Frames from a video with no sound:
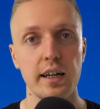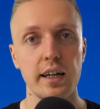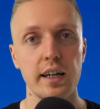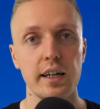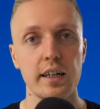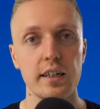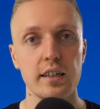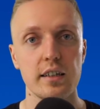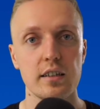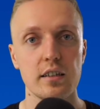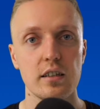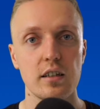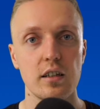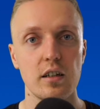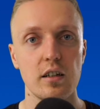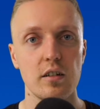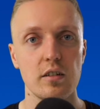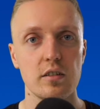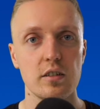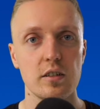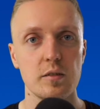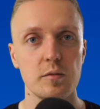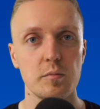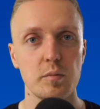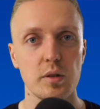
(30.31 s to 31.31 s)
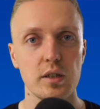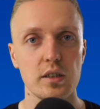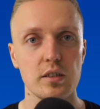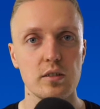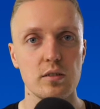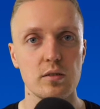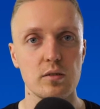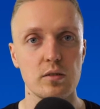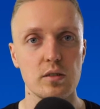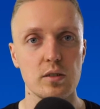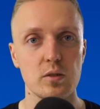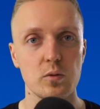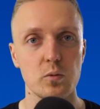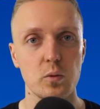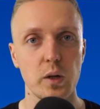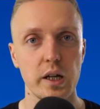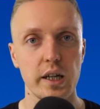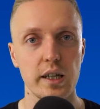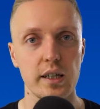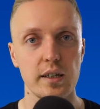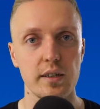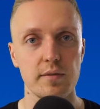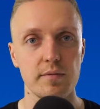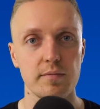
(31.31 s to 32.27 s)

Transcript: in Learning by Doing way.